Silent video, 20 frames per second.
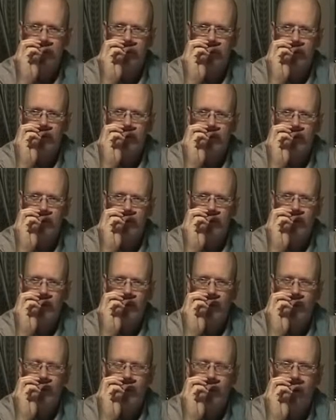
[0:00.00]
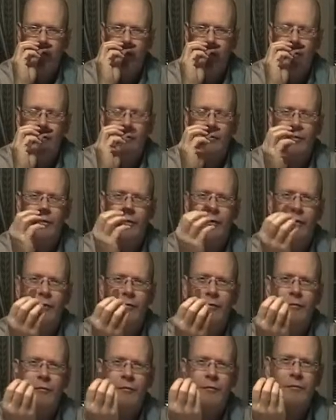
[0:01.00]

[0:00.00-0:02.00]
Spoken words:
Nothing is said.